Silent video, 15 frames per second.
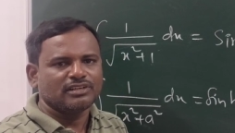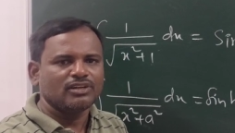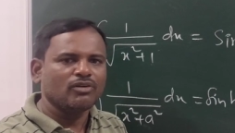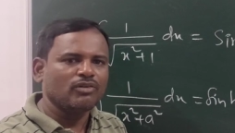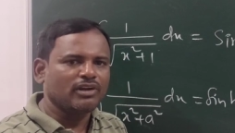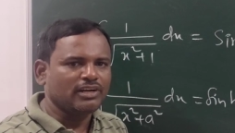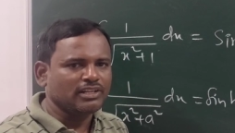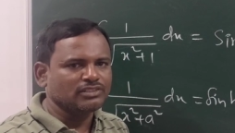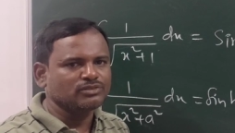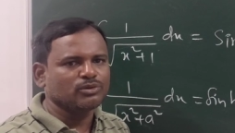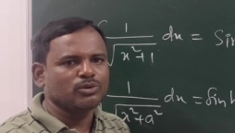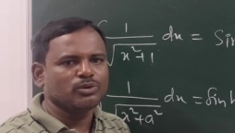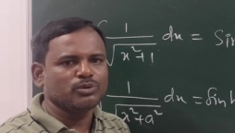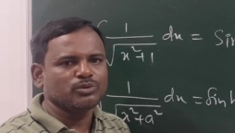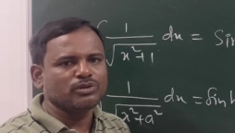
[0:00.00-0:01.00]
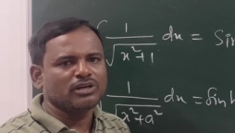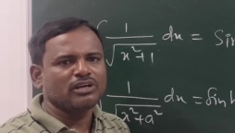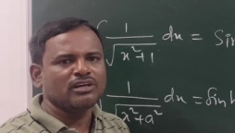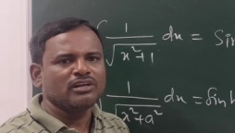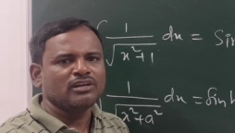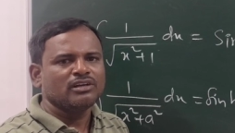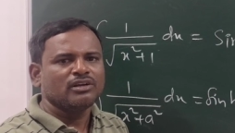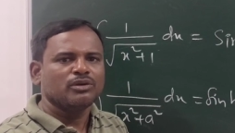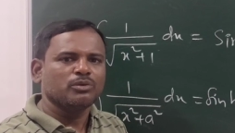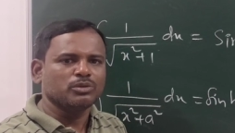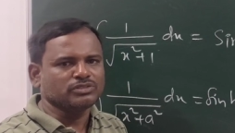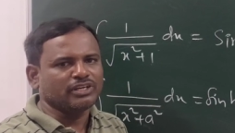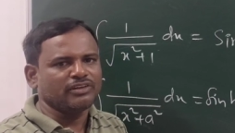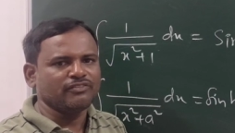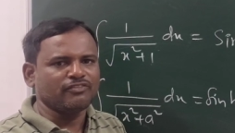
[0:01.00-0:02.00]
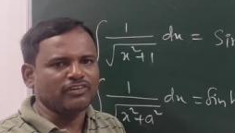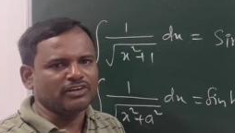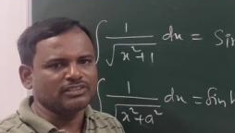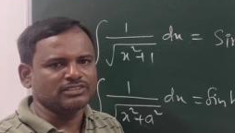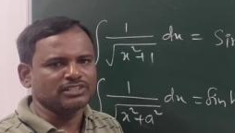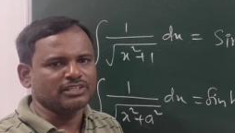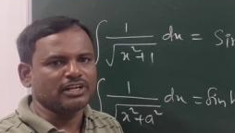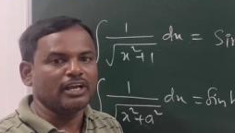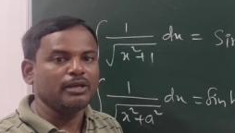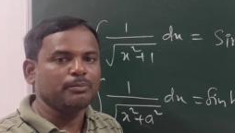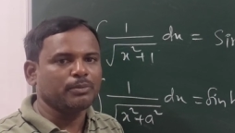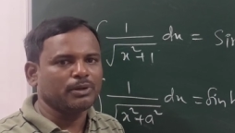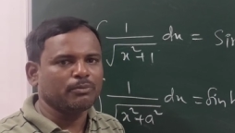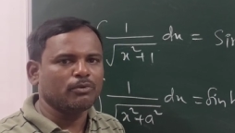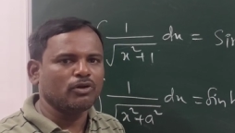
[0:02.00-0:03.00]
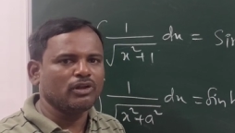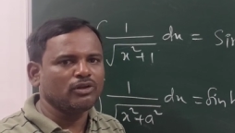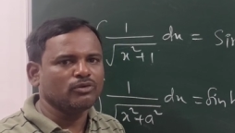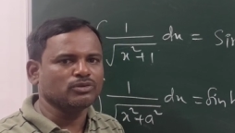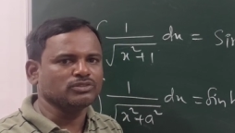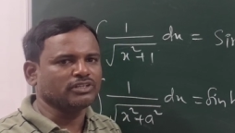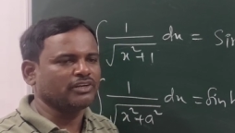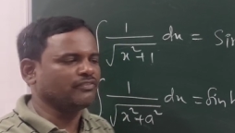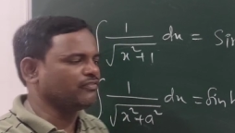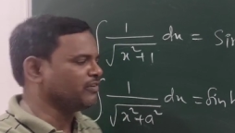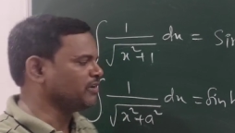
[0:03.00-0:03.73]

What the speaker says: Now let us go to the cosine function, hyperbolic cosine